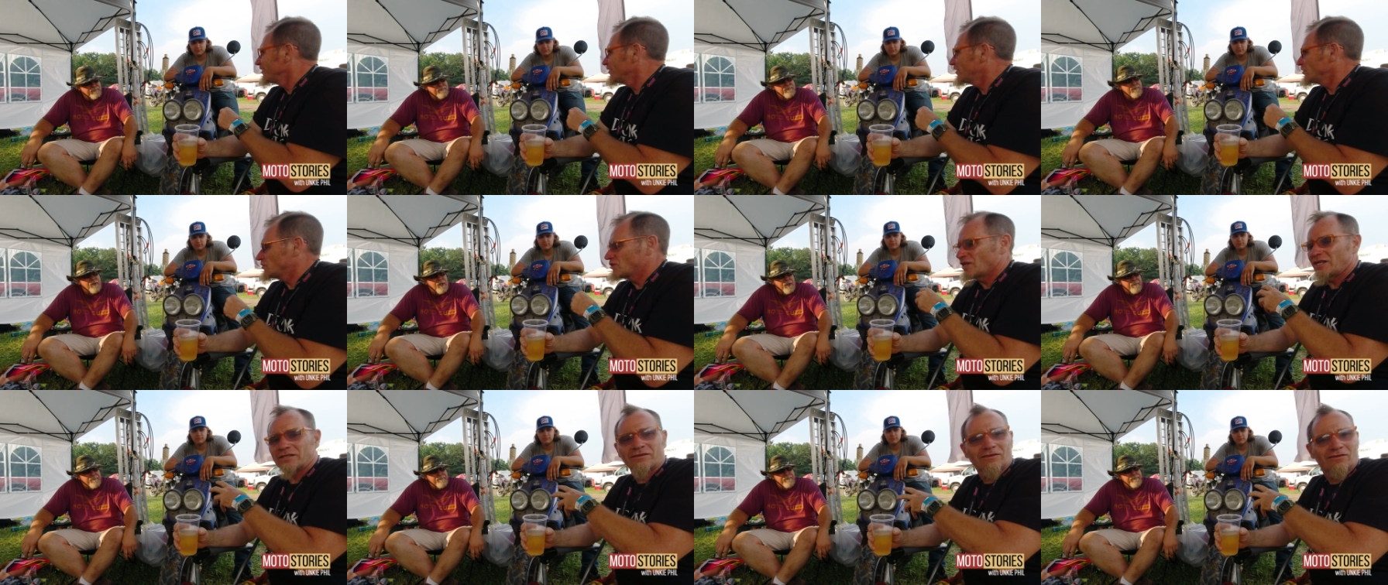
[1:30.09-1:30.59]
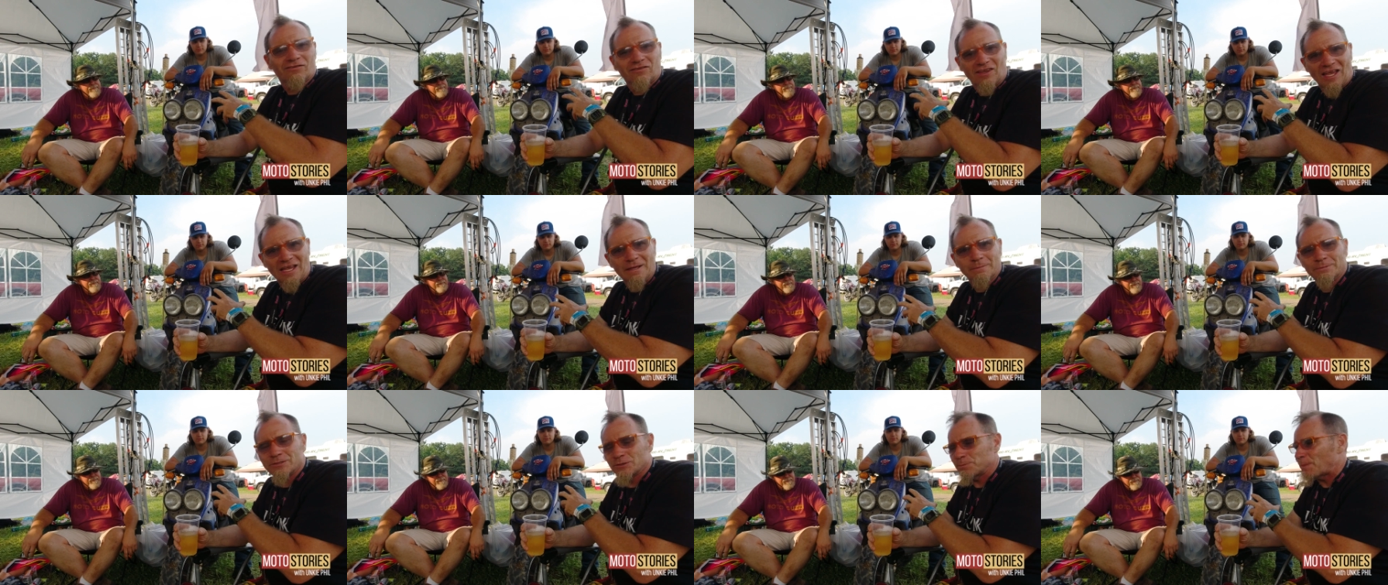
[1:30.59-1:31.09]
because you get the
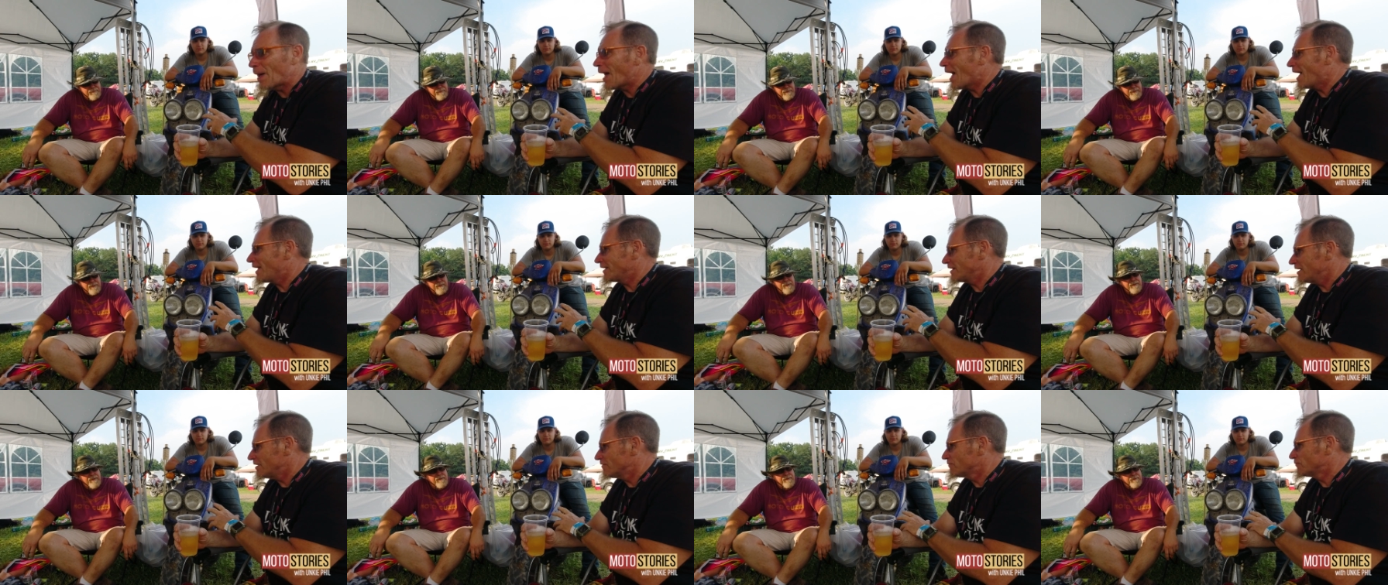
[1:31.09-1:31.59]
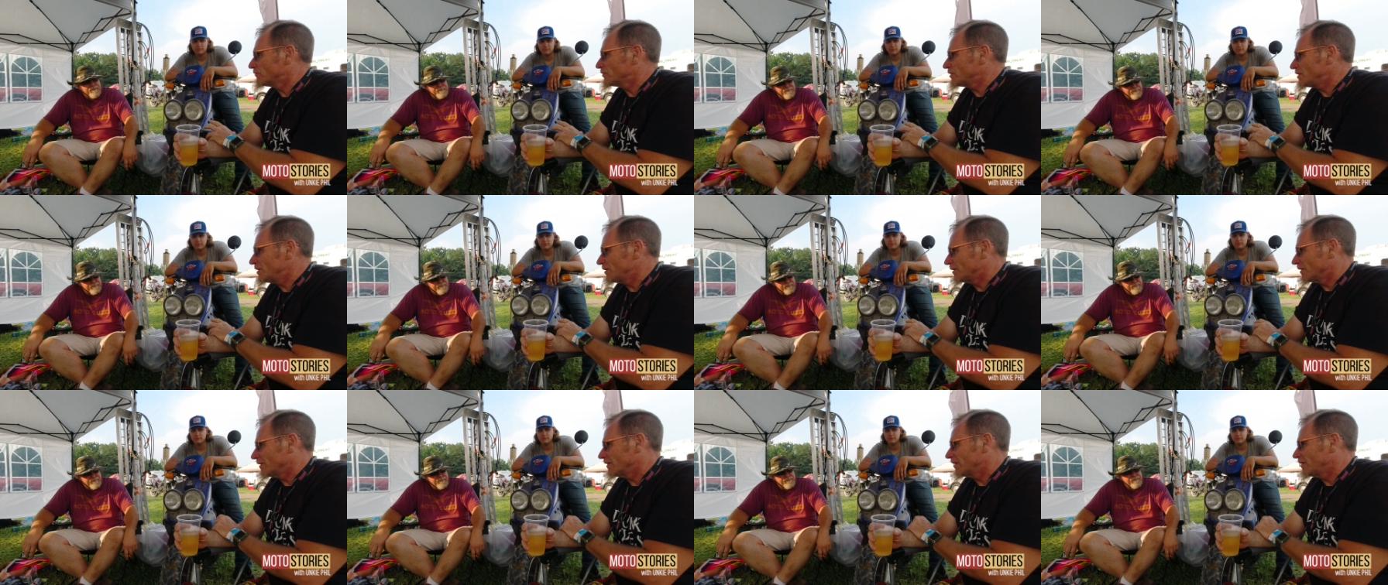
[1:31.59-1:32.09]
same spot every
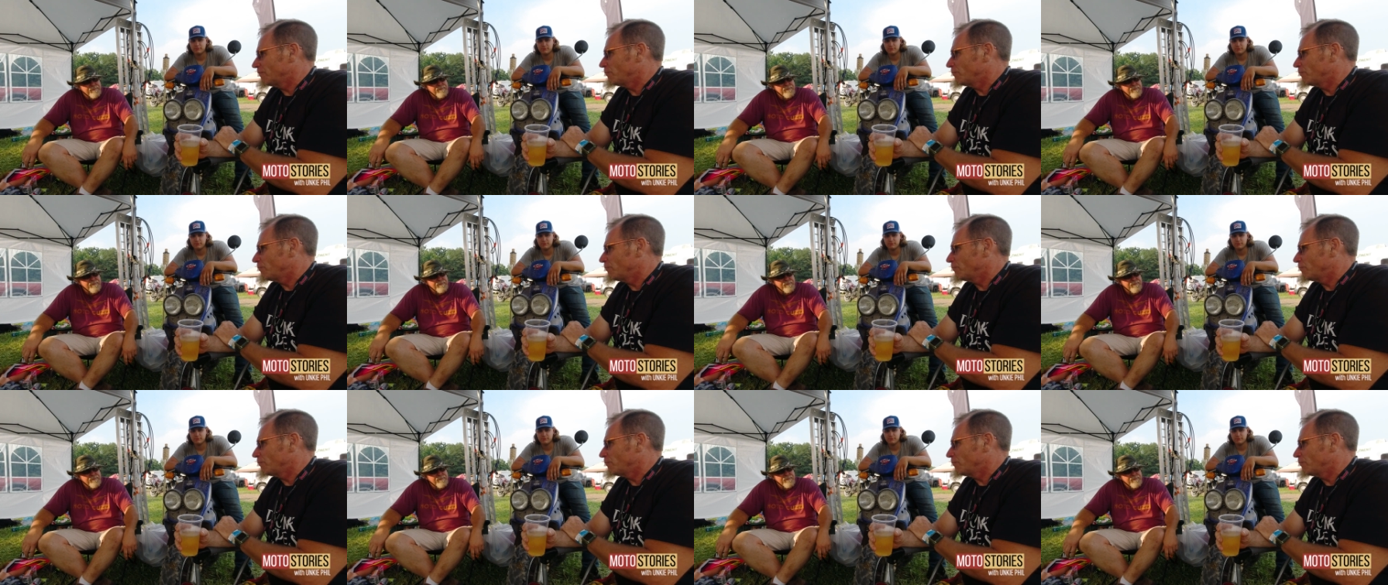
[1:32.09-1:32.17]
year.